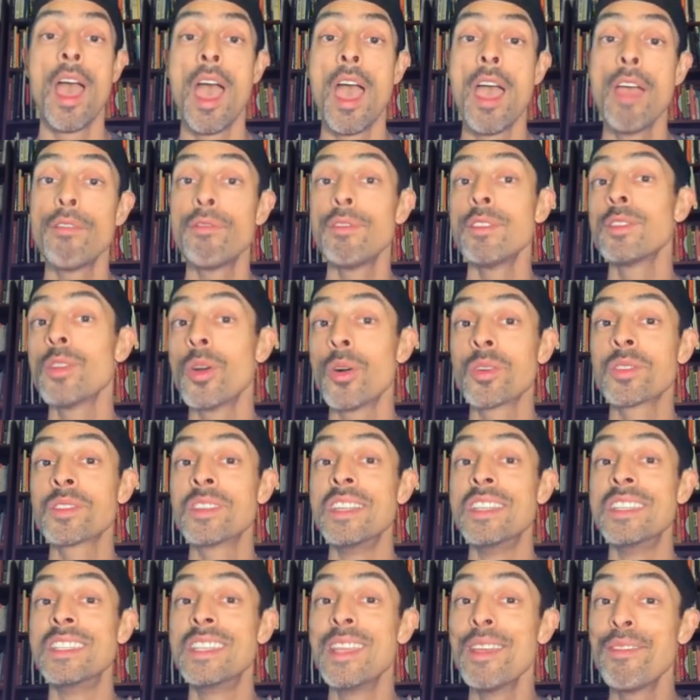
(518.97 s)
Every
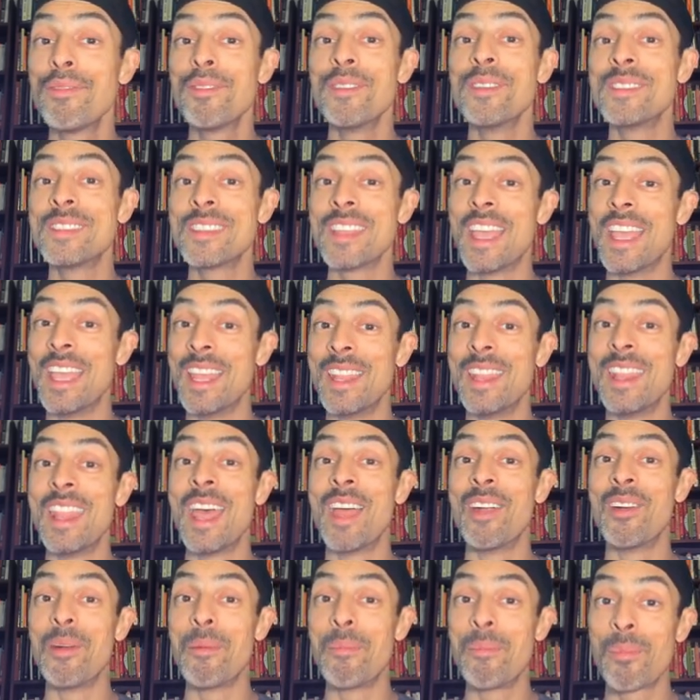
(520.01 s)
doctor differs in
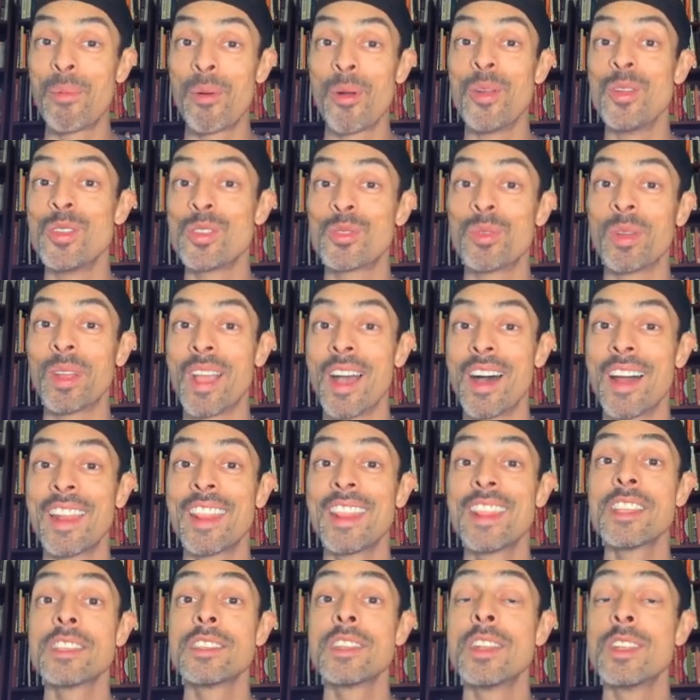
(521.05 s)
their approach regarding this,